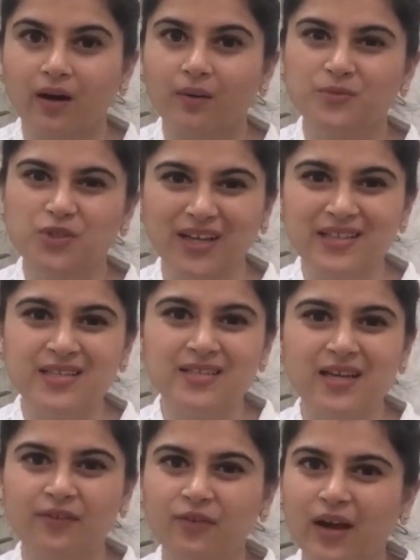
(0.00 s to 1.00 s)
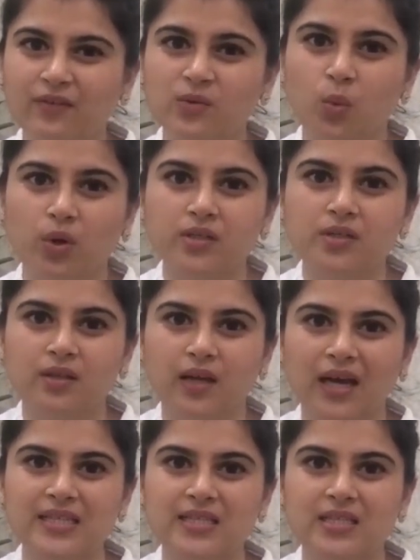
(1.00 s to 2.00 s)
Chances are, if you haven't worn it in the
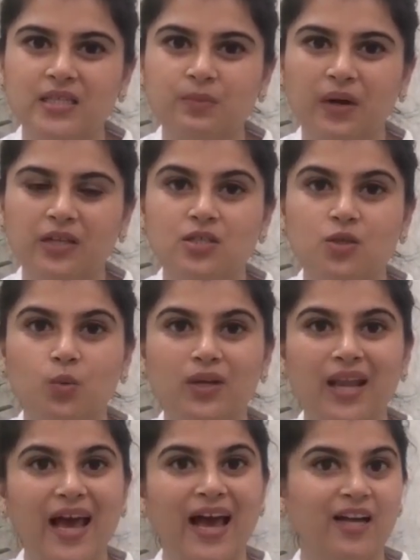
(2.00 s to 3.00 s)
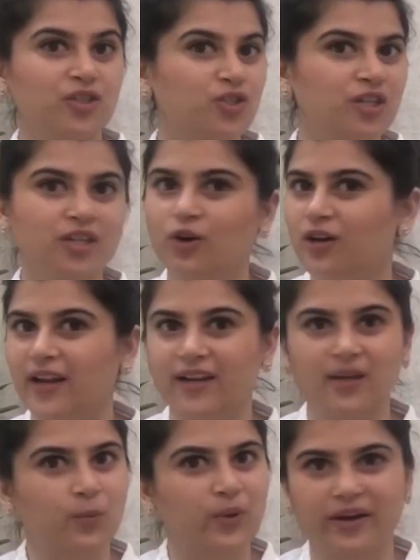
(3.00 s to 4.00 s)
last 6 months, you will actually not
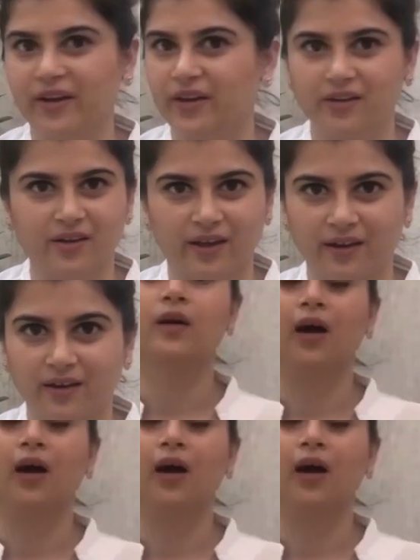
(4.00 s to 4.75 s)
land up wearing it again.